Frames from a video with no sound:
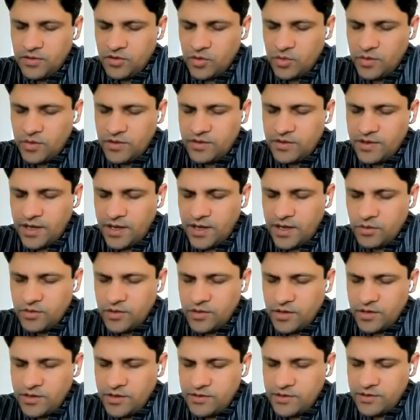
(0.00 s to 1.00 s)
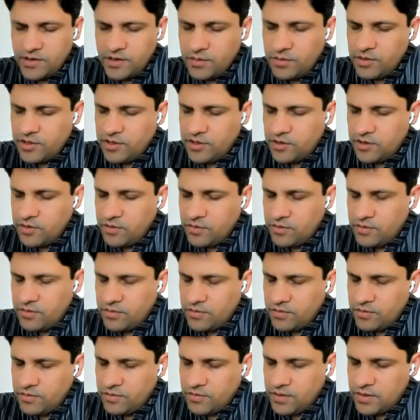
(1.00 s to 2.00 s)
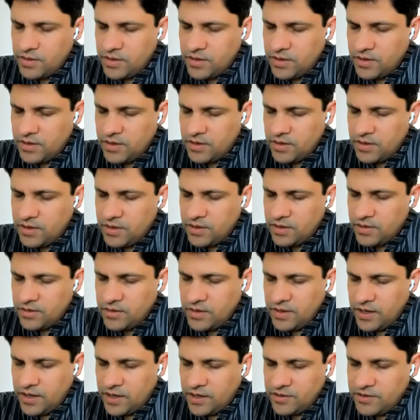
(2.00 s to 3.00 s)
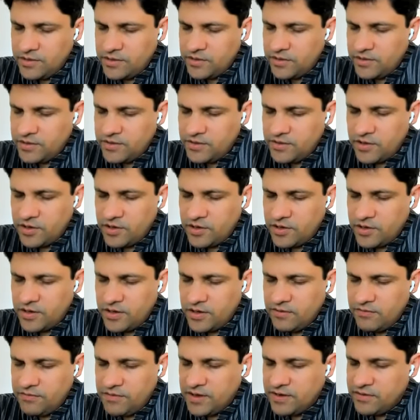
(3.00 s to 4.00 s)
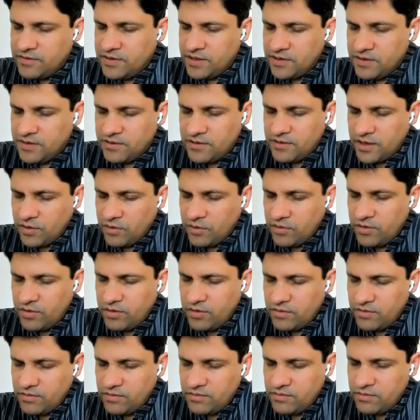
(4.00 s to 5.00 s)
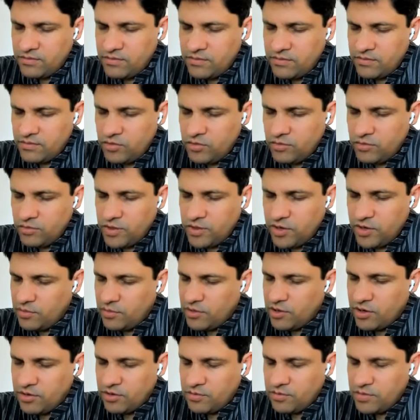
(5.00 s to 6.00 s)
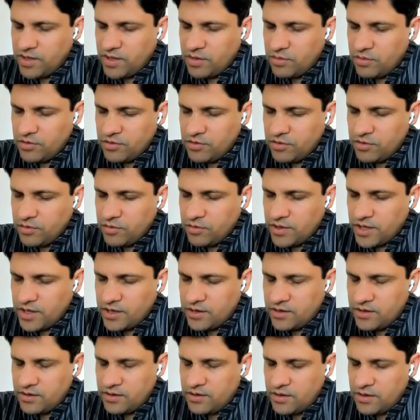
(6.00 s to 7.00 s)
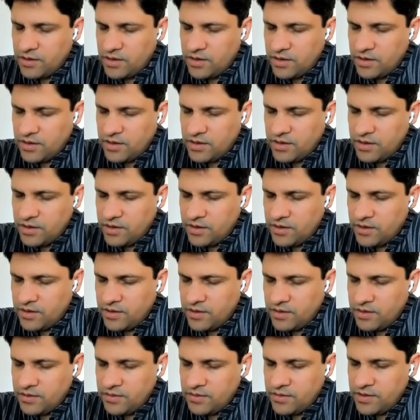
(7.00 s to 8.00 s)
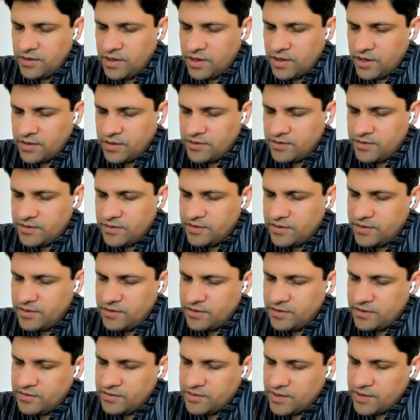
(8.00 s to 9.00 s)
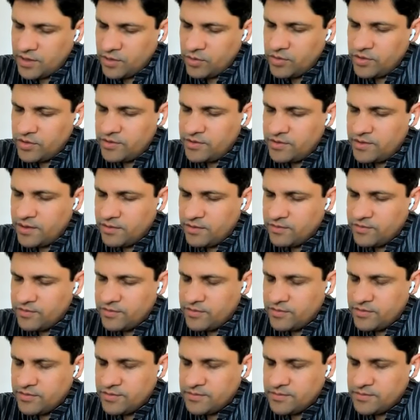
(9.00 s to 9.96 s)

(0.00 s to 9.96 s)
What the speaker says: So when sounds are disturbing you, the answer is not in fixing the sound. You may or may not be able to do that. The answer is in the sound itself.